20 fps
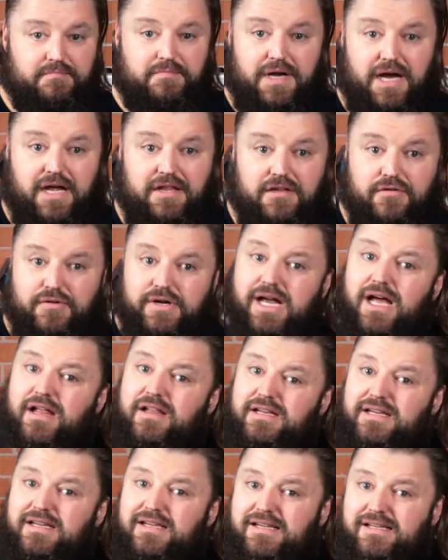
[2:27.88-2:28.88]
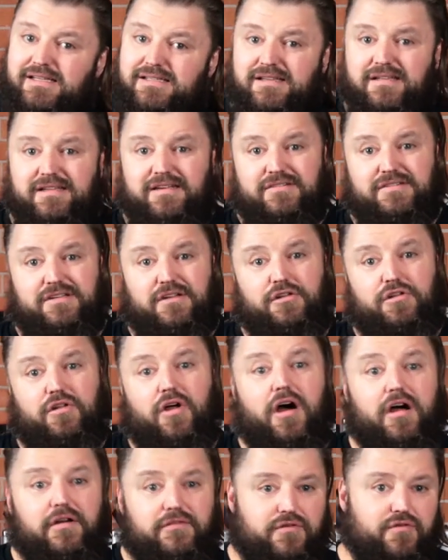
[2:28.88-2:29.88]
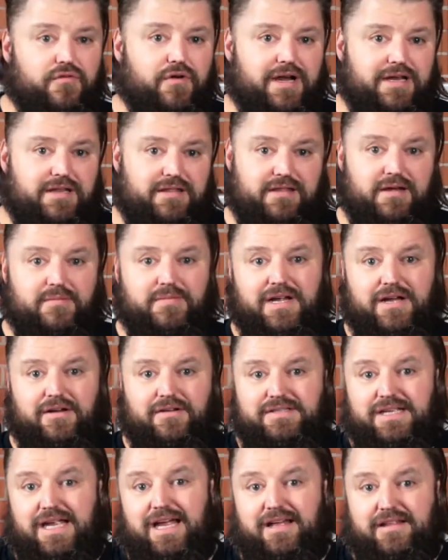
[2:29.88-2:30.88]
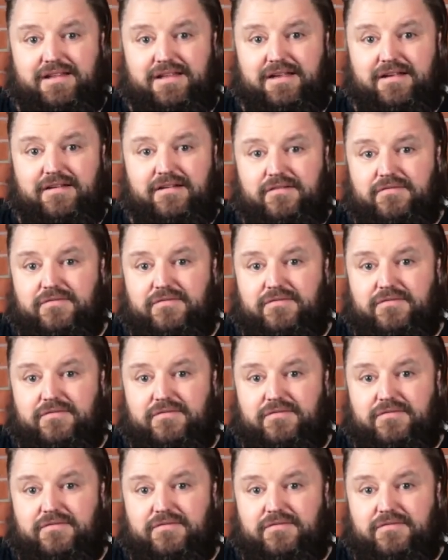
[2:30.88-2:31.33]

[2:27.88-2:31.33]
But the reality is that there is a lot of great thumbnails out there